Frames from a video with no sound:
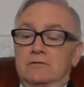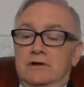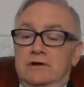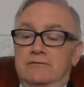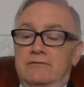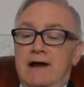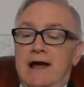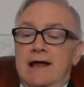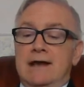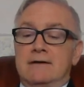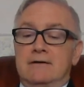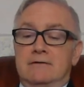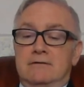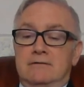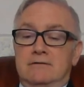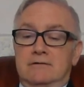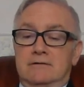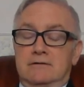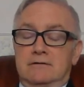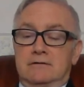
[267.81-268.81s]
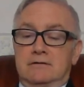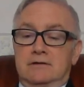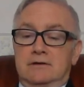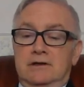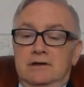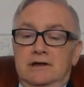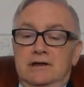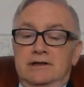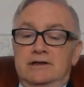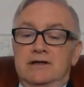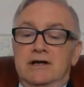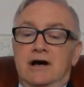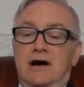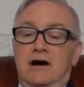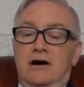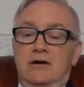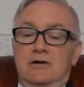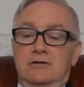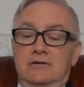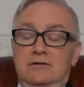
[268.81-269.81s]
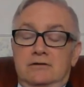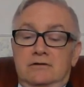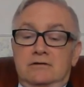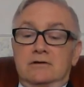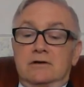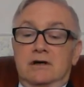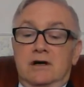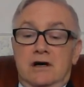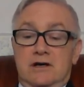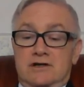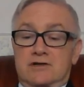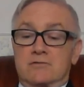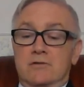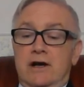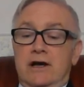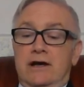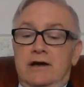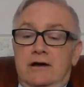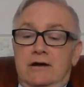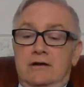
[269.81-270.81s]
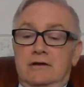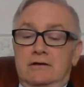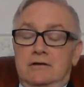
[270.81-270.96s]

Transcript: and ran." "No, I swear."